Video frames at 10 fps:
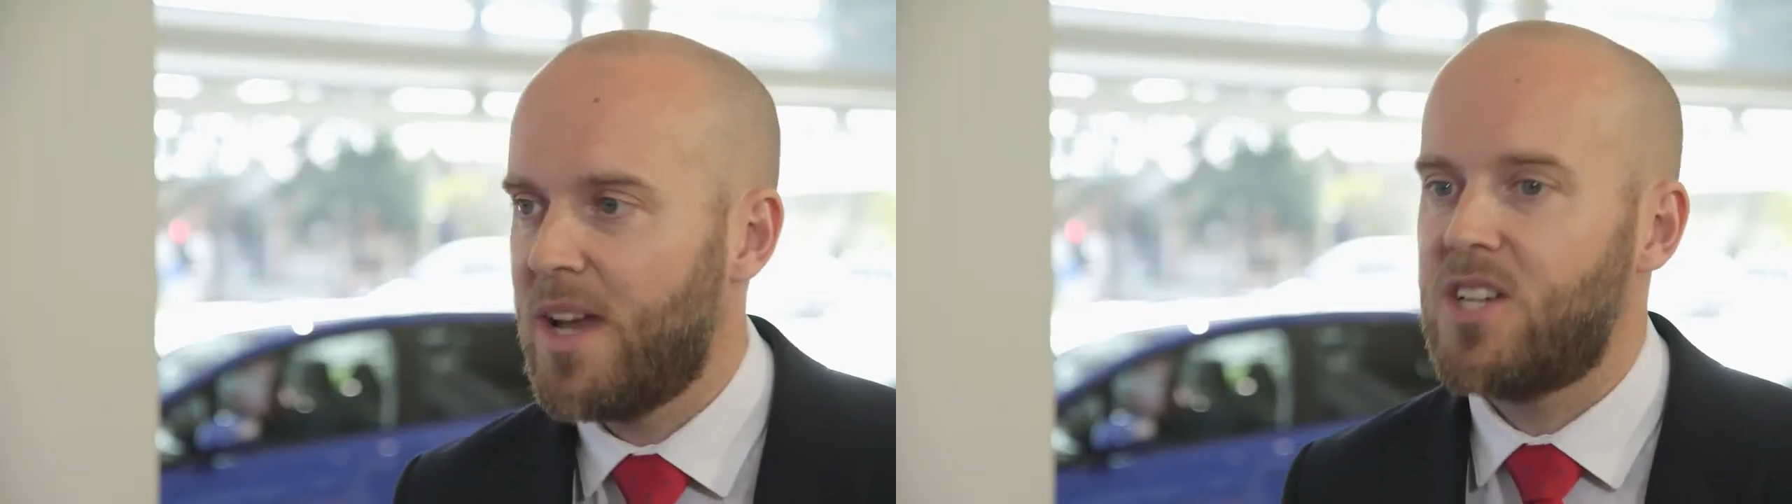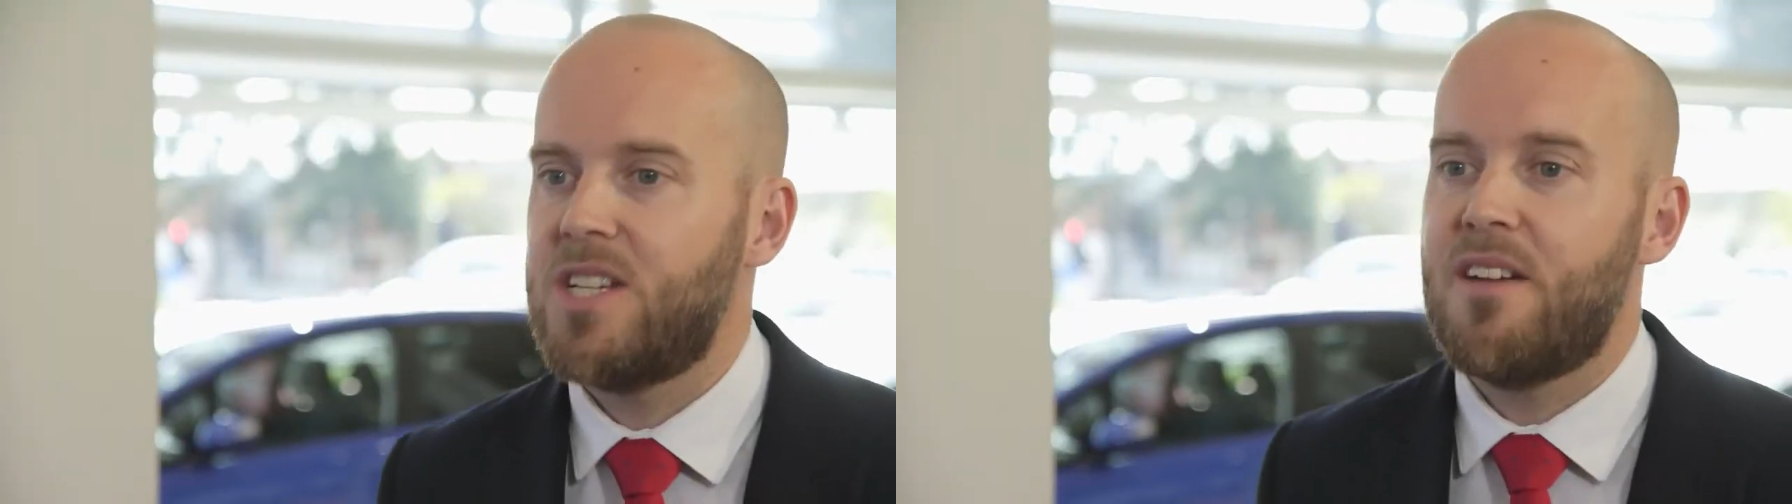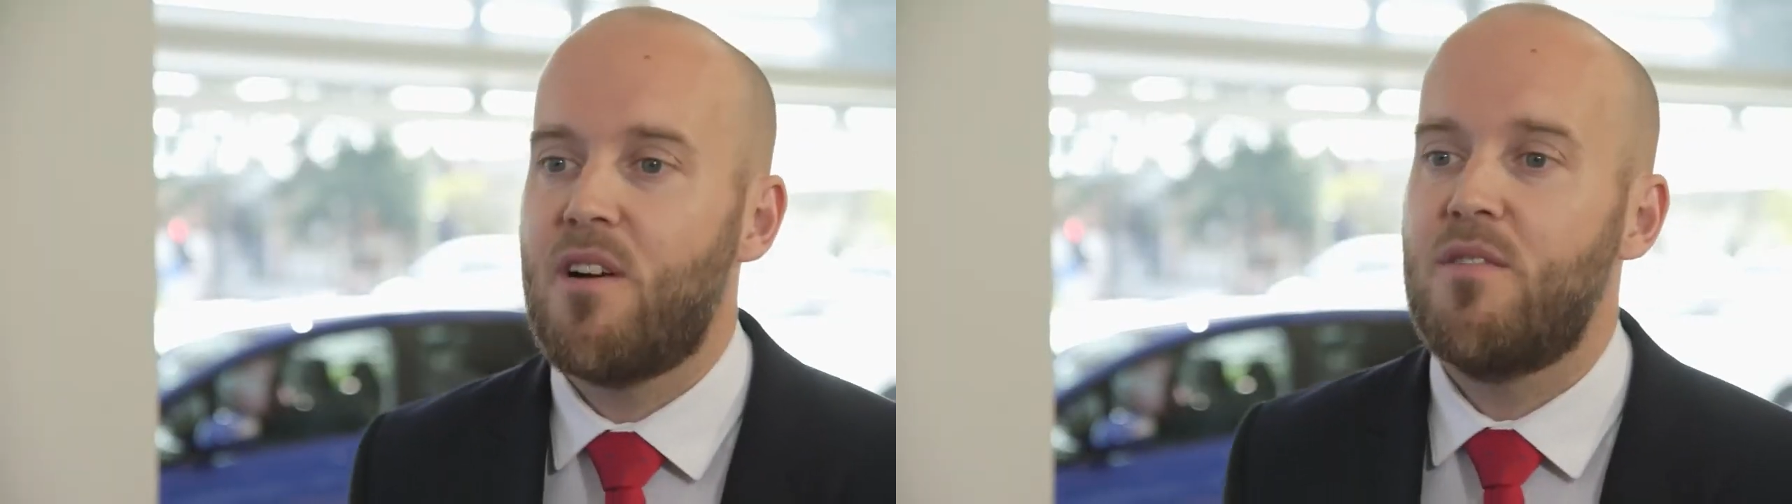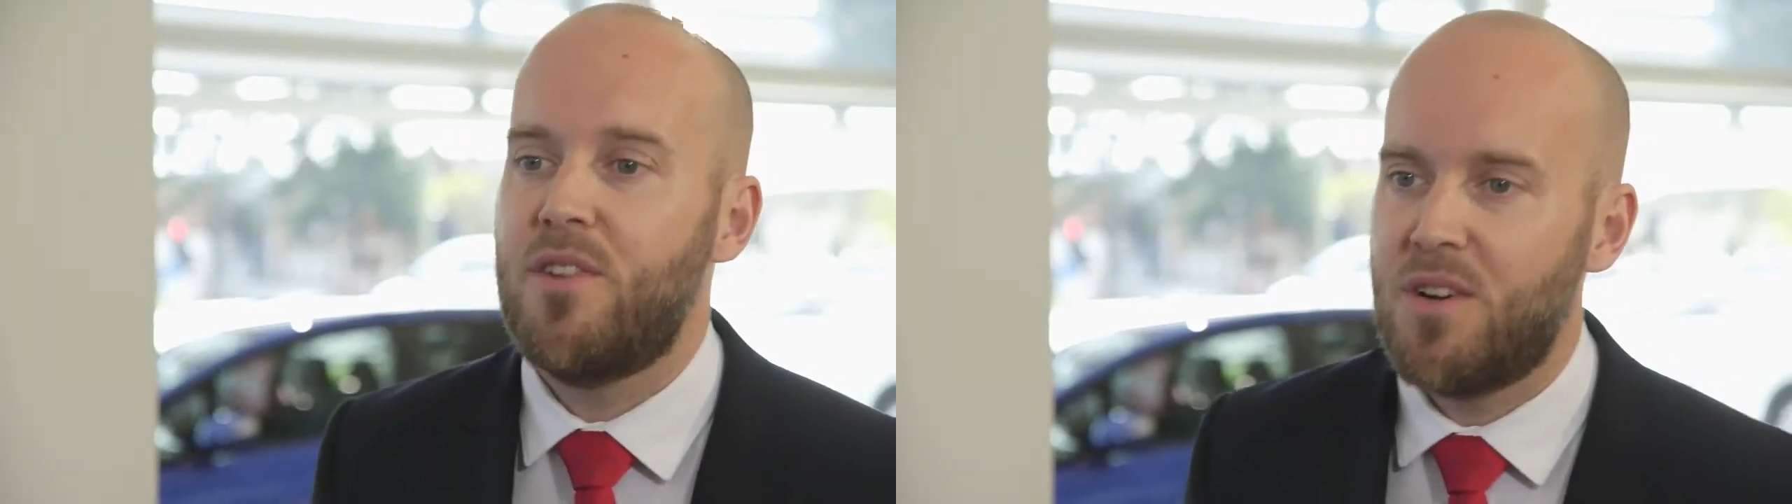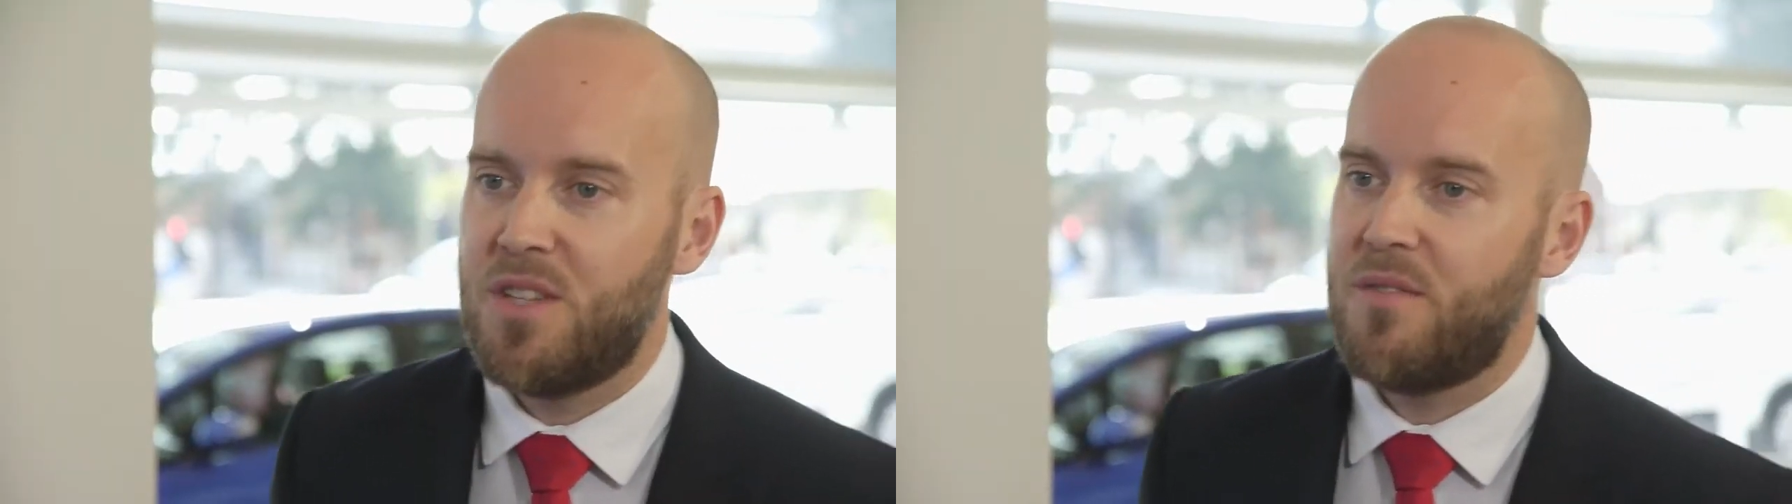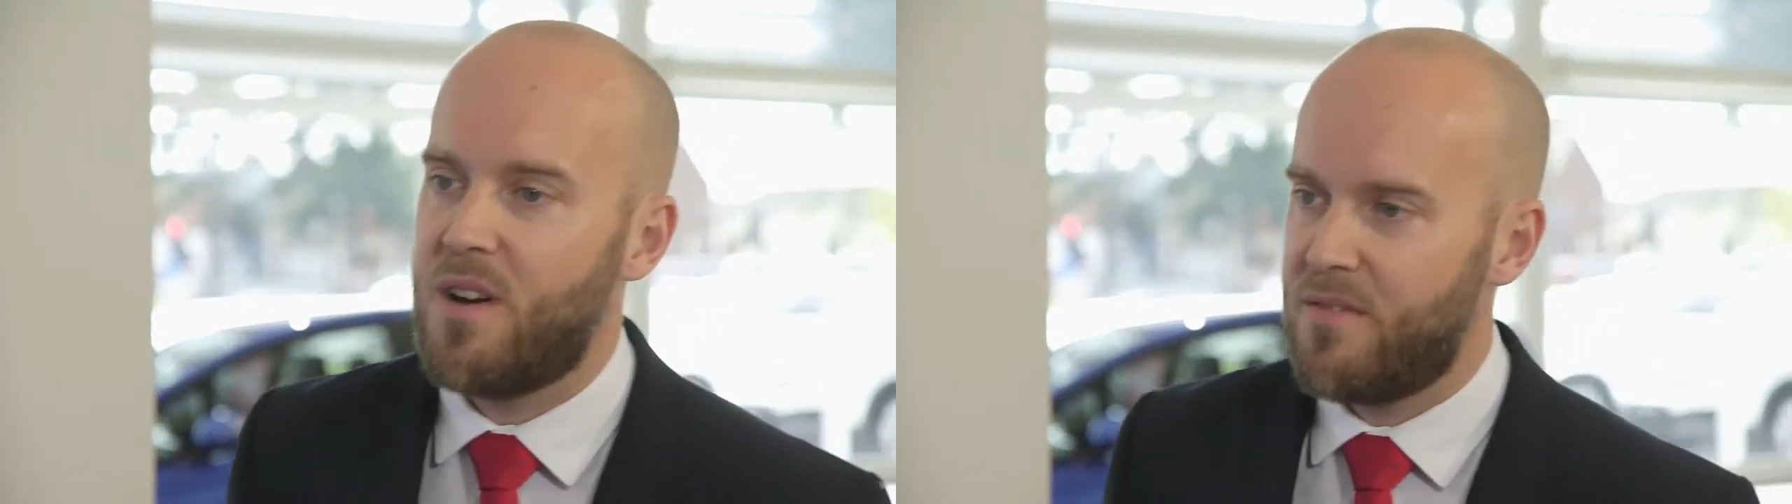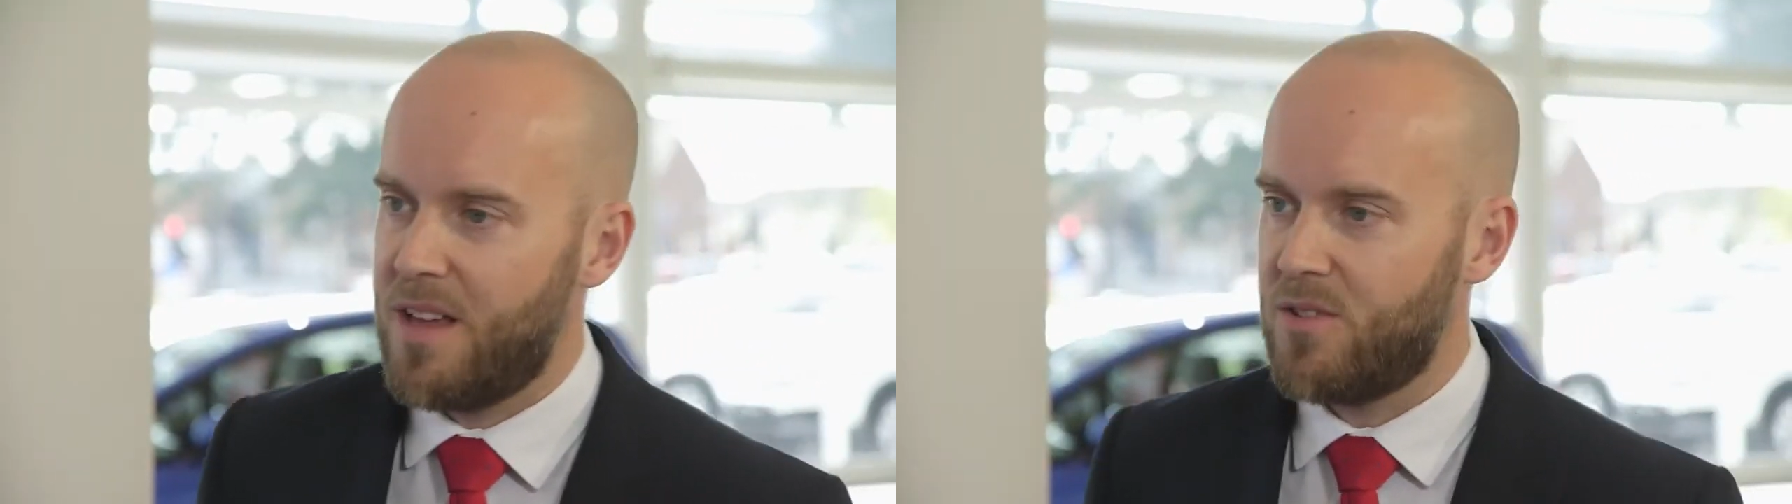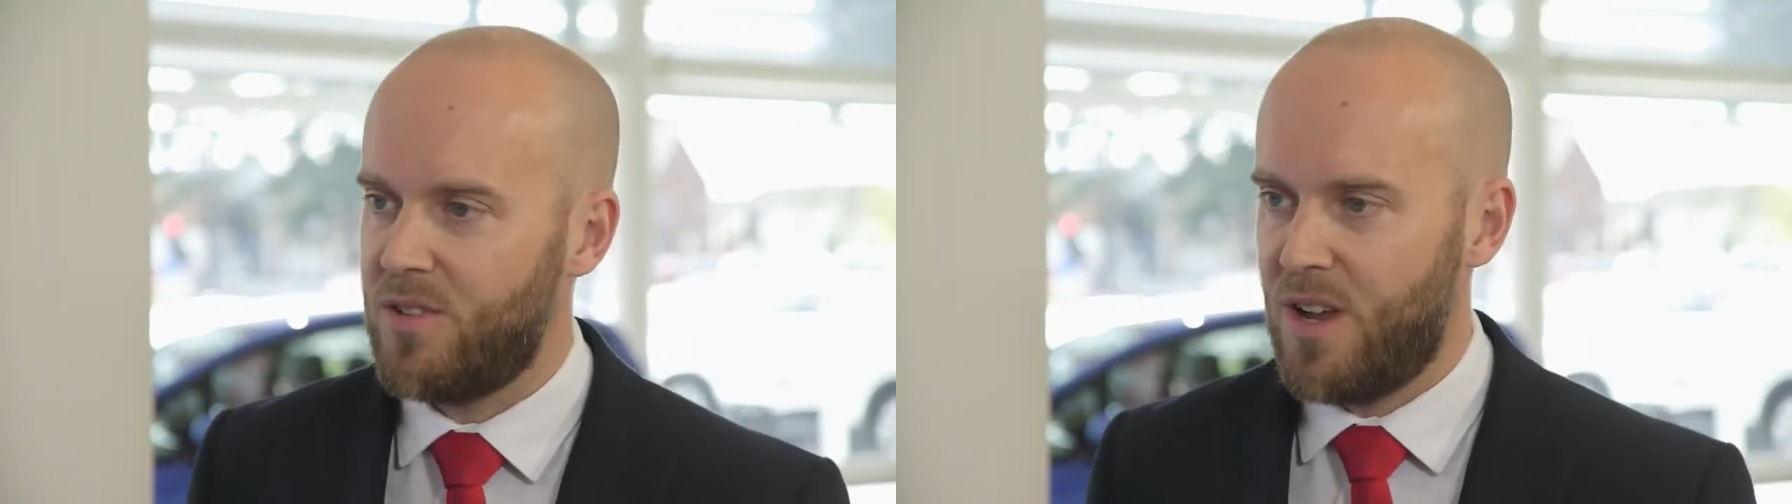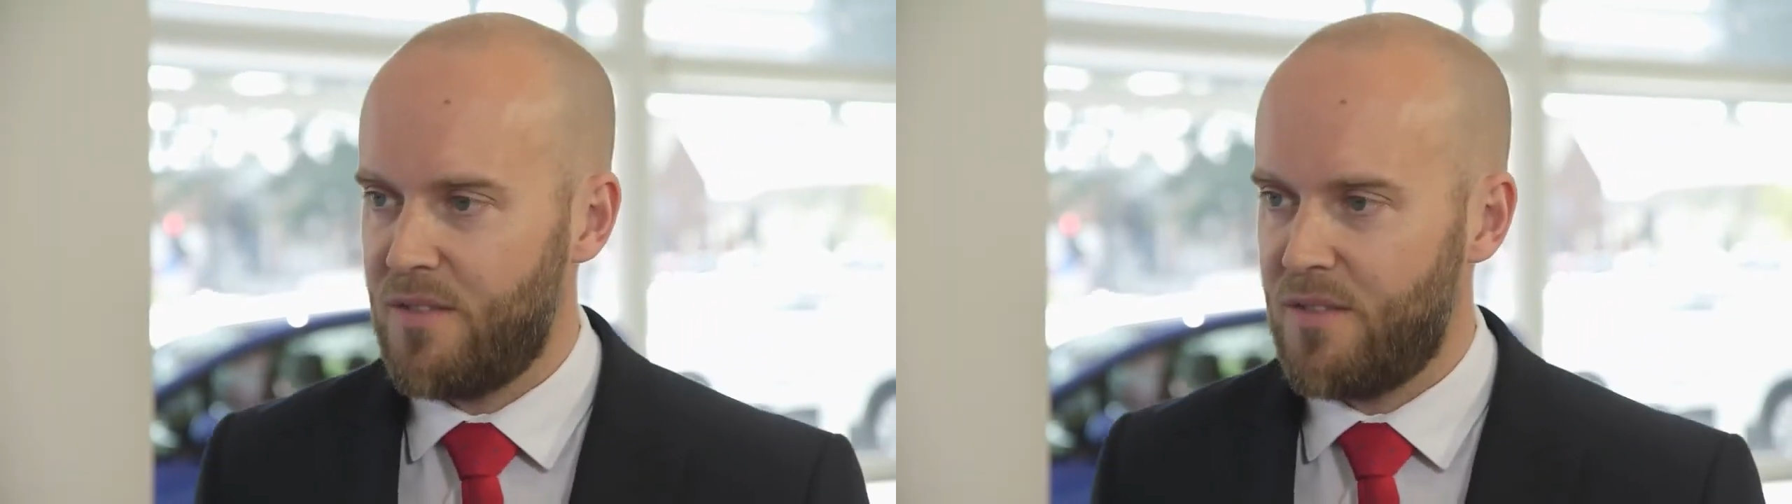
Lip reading: We actually have over 95,000